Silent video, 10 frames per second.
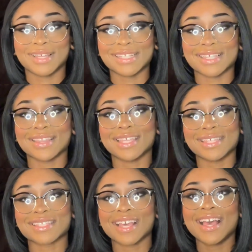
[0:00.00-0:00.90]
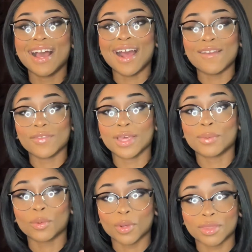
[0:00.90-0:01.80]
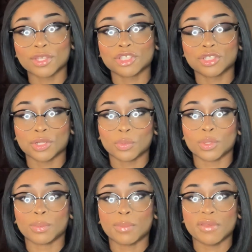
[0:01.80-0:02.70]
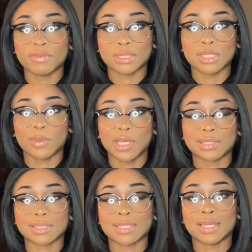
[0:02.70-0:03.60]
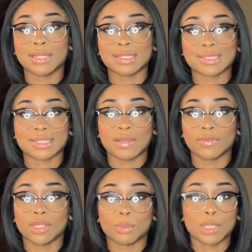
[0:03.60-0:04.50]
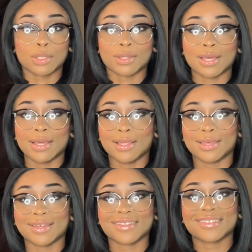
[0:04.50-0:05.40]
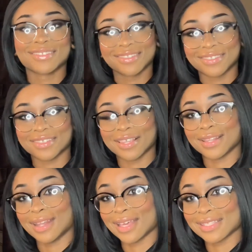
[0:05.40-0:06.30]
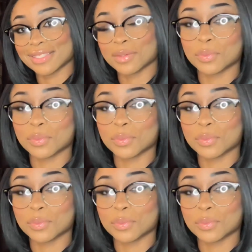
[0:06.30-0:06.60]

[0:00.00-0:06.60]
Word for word: i said these i feel like i'm gonna wear this shirt with my pvc pants and it's definitely gonna be a look i like it next